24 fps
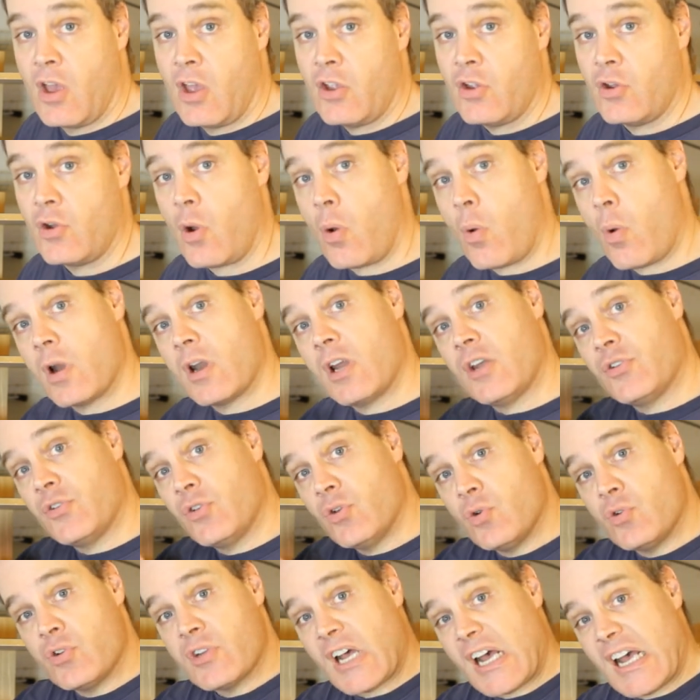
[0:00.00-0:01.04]
You don't want it
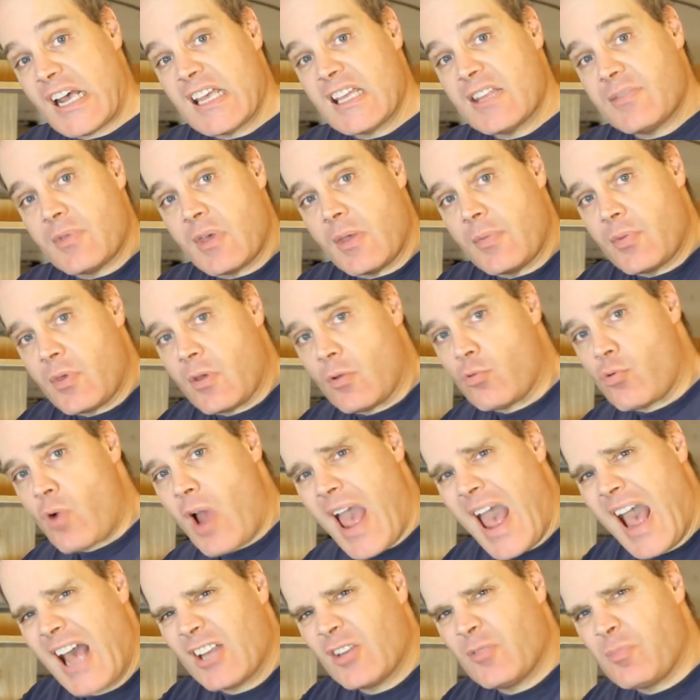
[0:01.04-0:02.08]
too tight that the
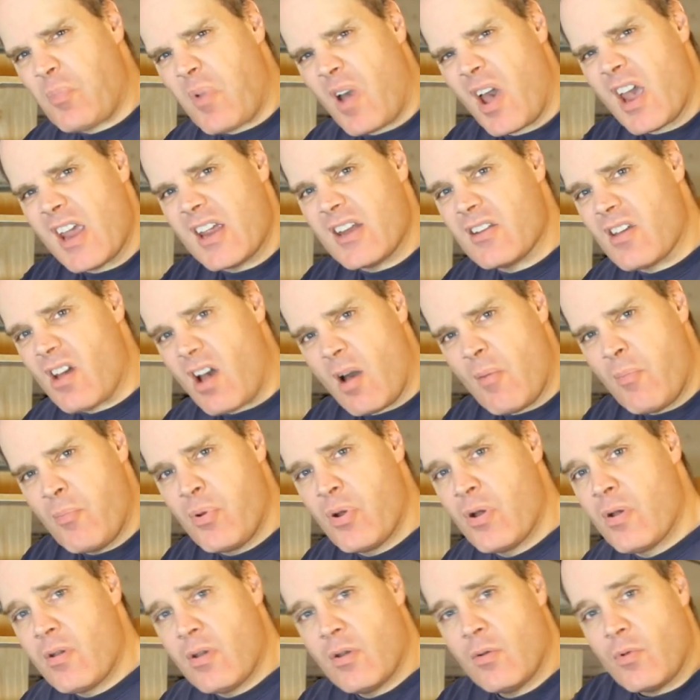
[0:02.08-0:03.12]
racks bind up
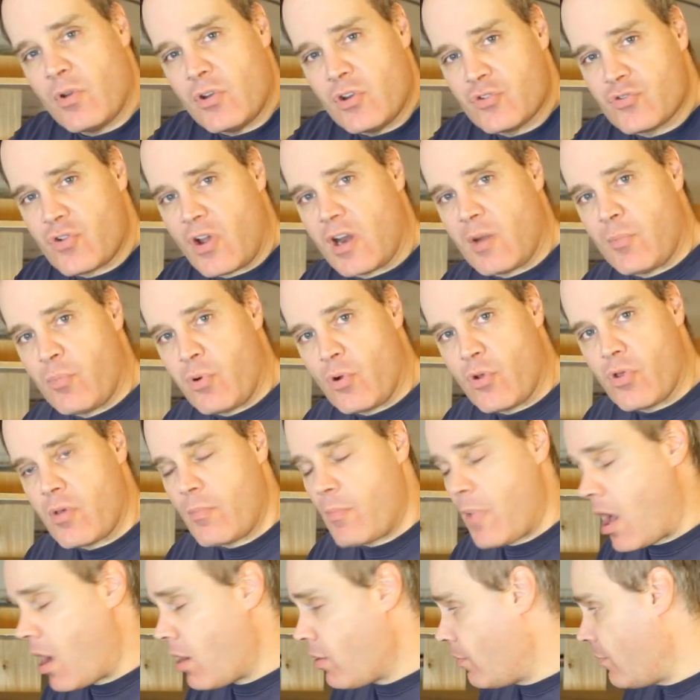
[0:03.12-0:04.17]
when you try to pull
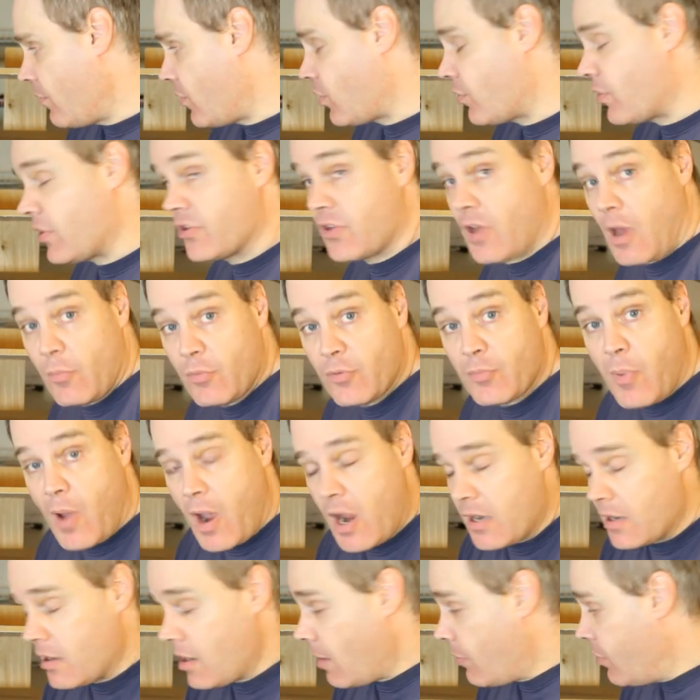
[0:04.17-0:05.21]
them out or the tubs
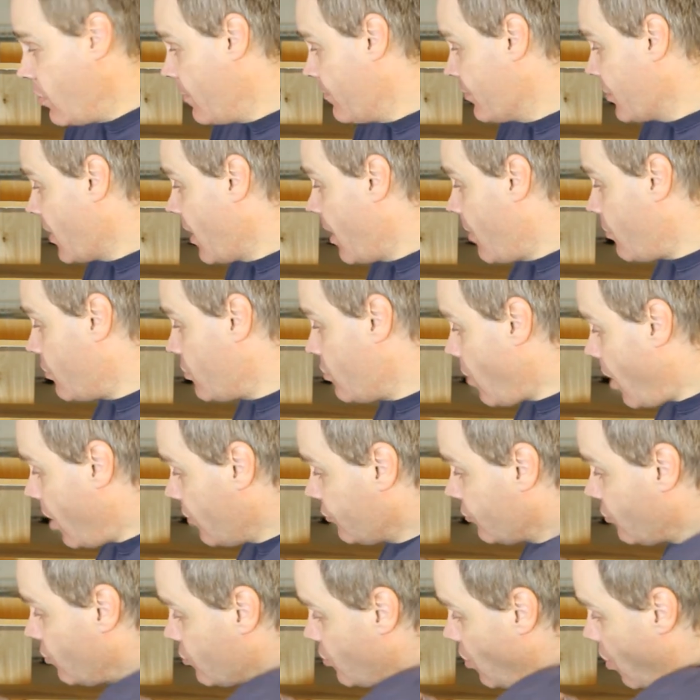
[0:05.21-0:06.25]
bind up. But you
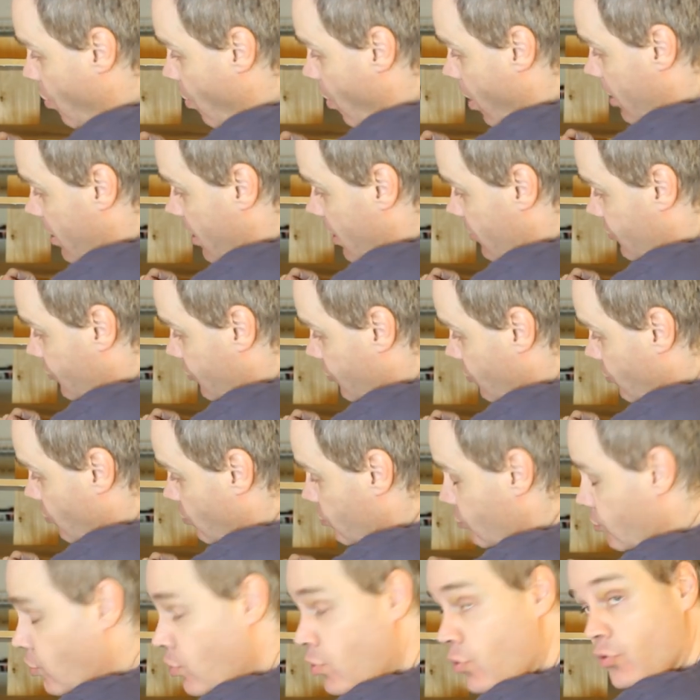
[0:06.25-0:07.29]
also don't want it too
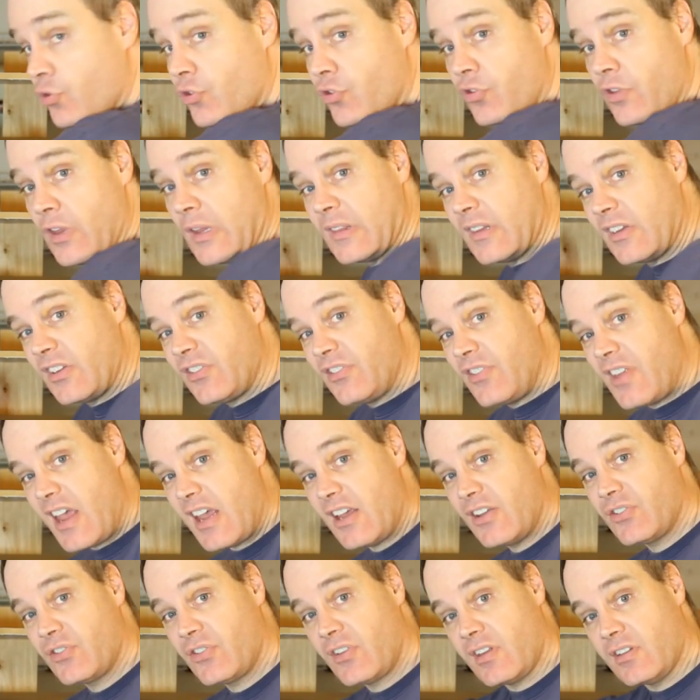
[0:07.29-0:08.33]
loose that the
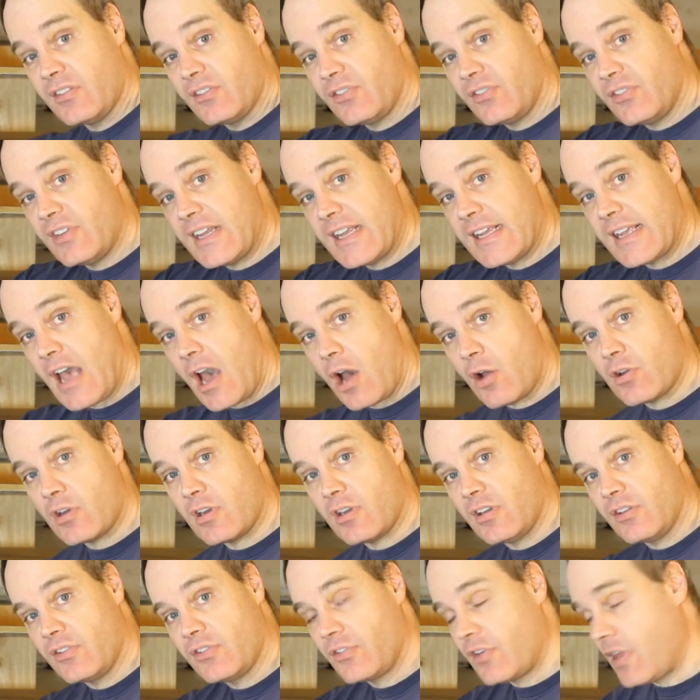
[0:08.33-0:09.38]
snakes can sneak out
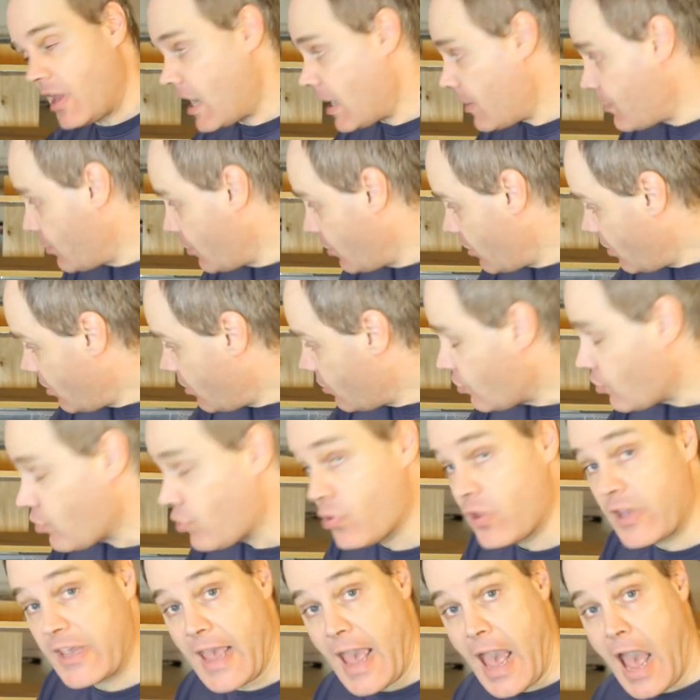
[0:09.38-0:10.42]
and escape through
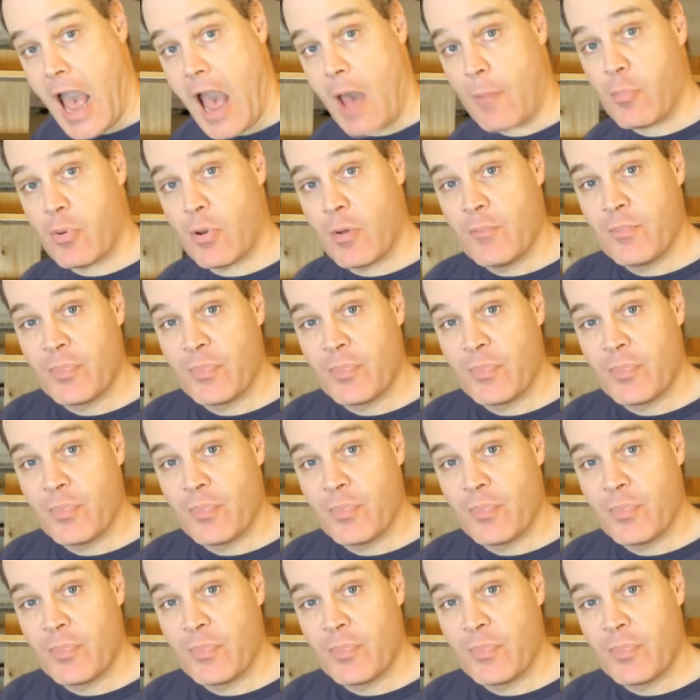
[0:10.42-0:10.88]
the gap.